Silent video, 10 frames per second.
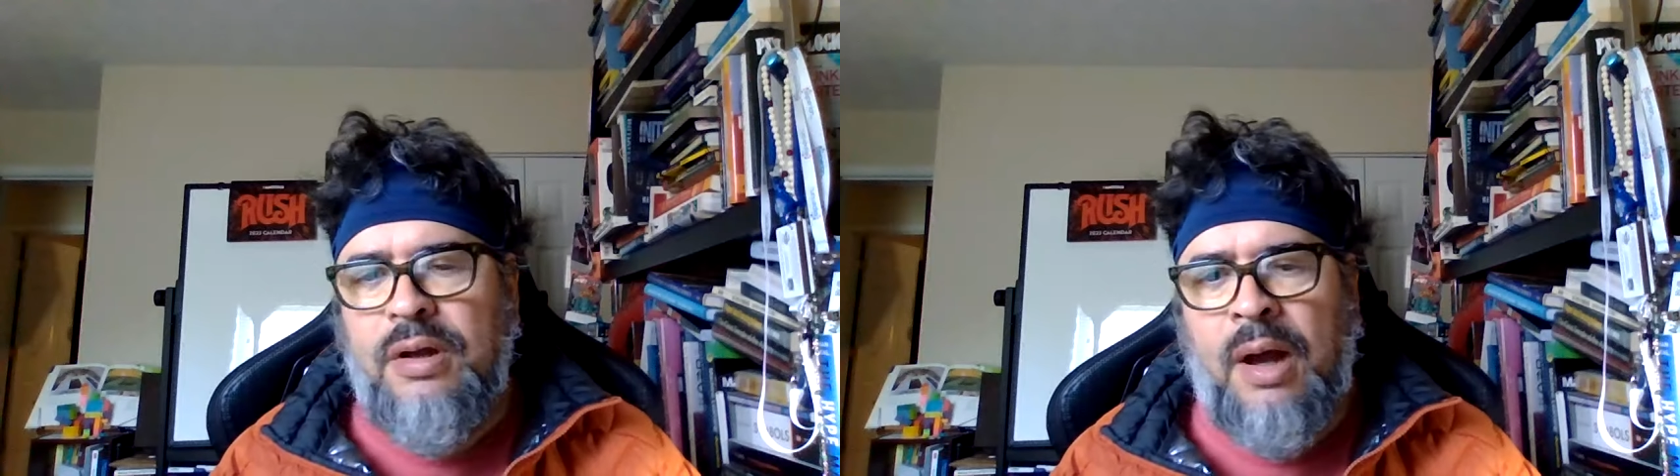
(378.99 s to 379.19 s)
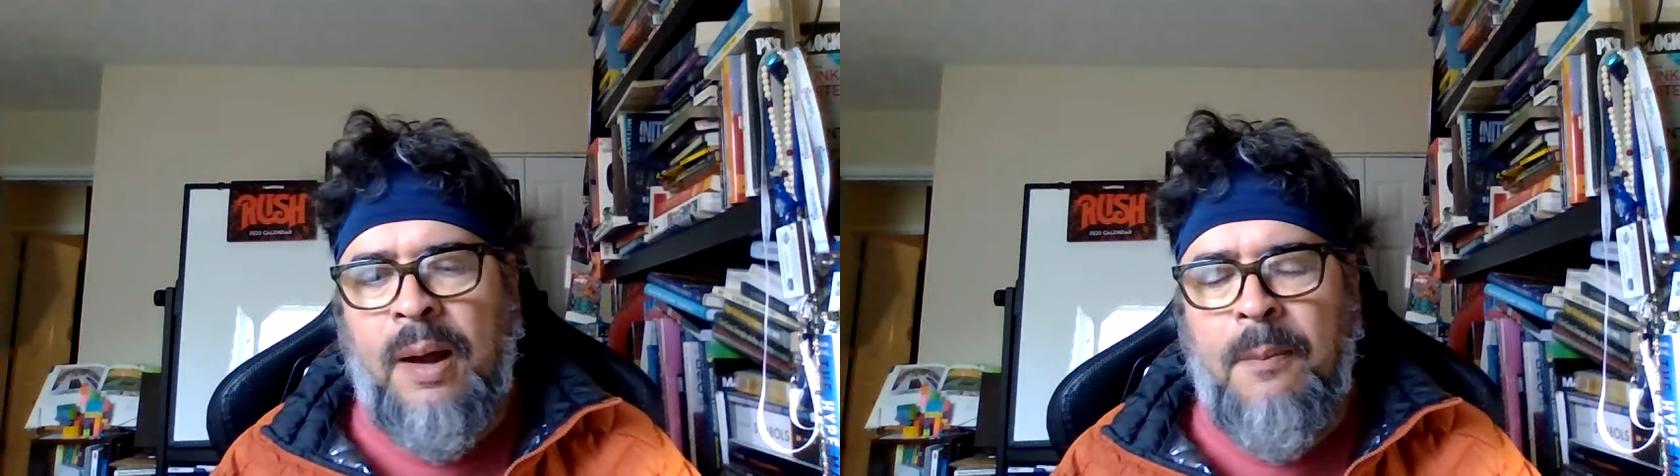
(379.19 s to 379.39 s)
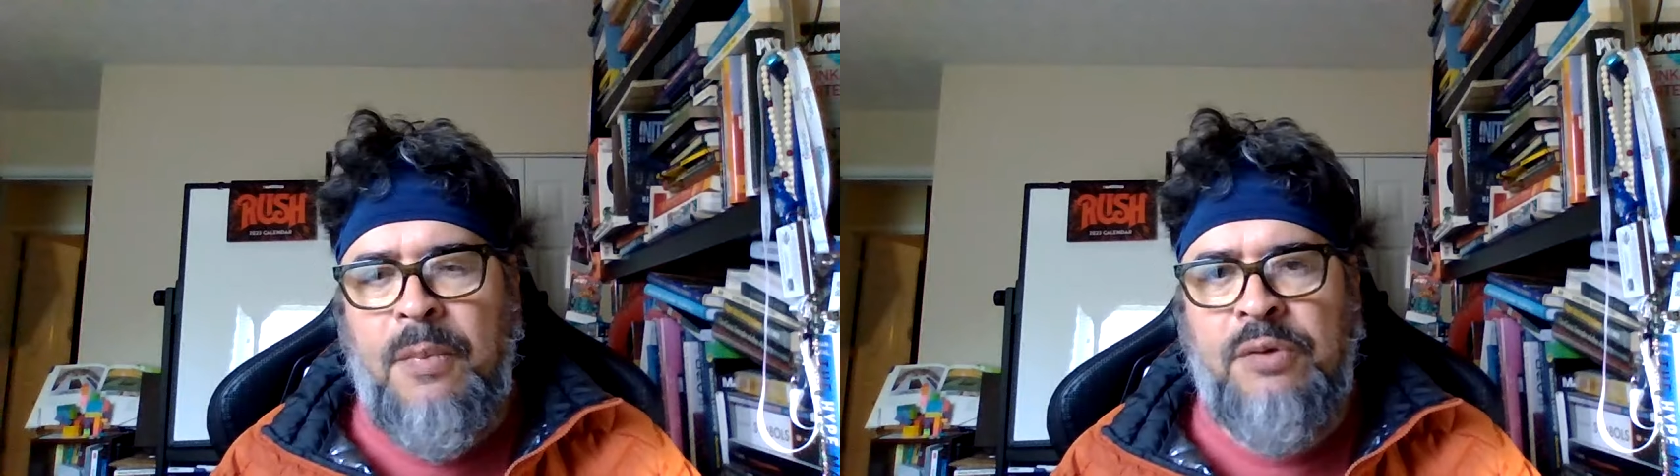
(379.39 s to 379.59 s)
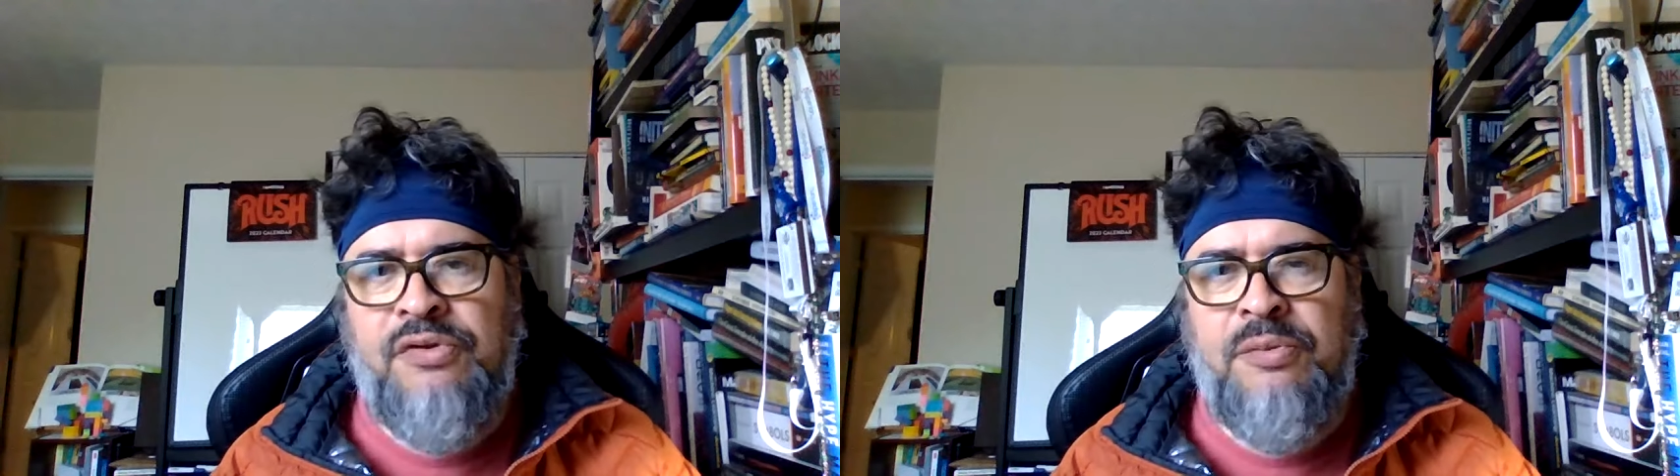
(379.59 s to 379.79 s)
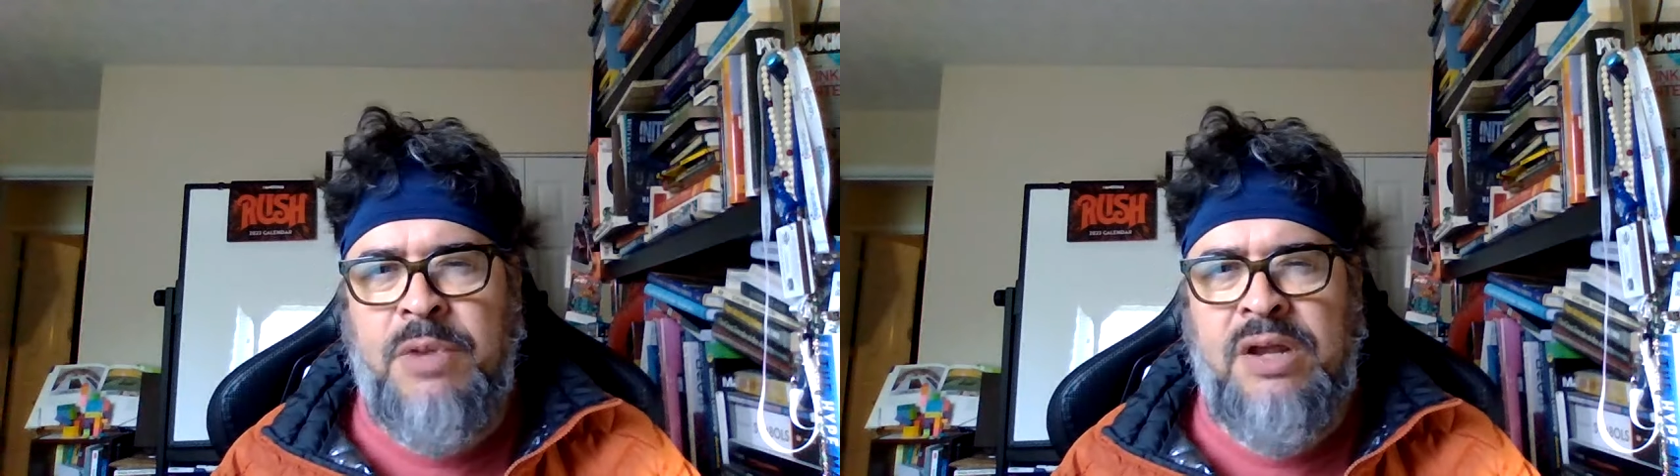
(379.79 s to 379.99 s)
It was
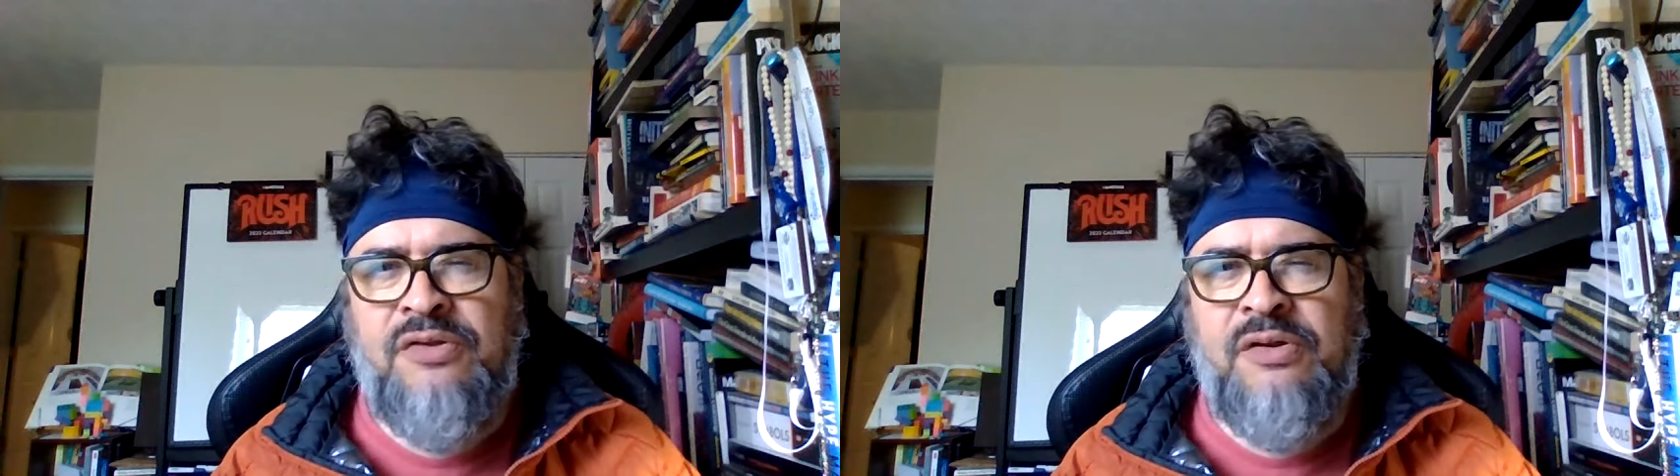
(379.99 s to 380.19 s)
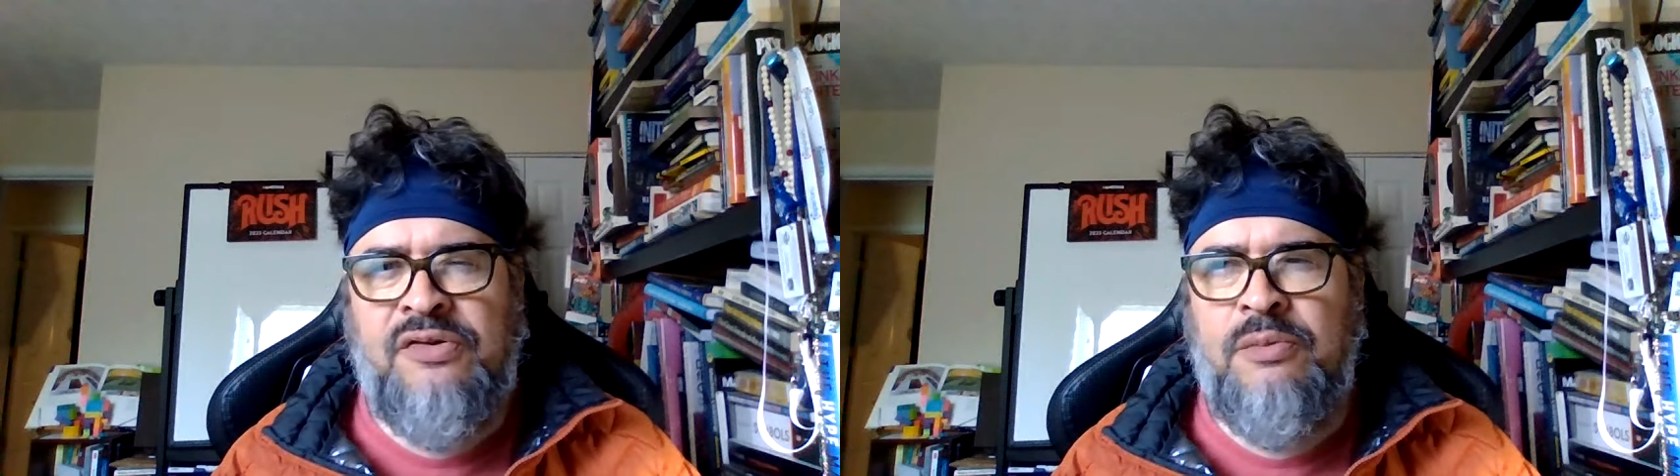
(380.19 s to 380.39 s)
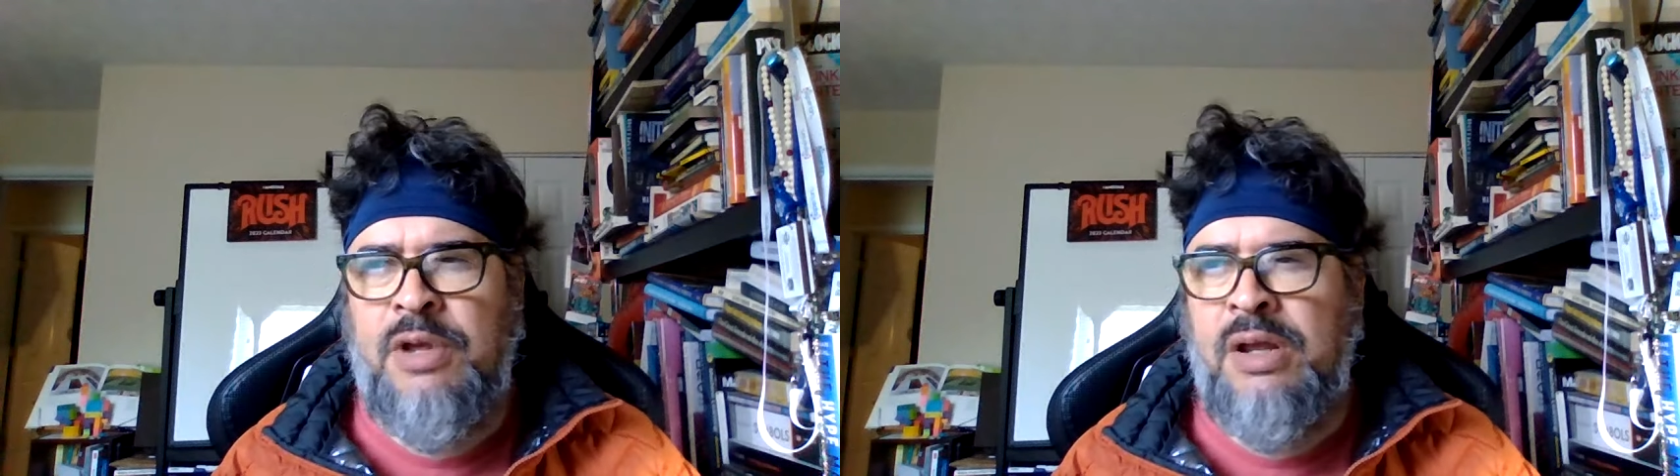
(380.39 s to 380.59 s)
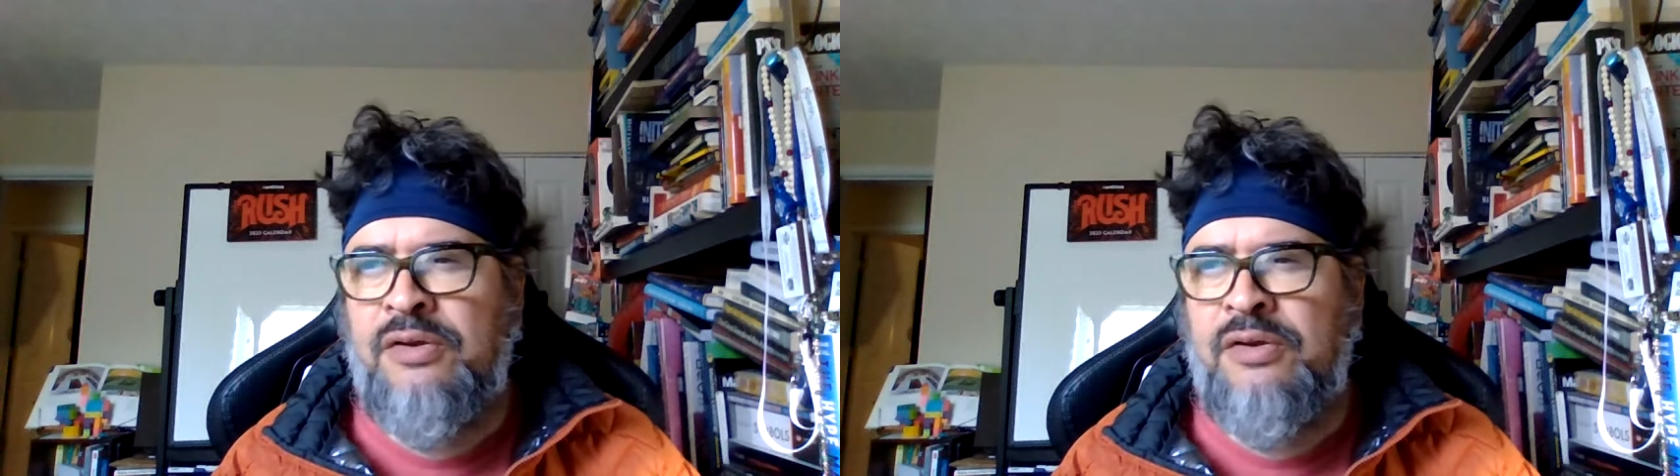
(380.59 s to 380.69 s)
amazing to me to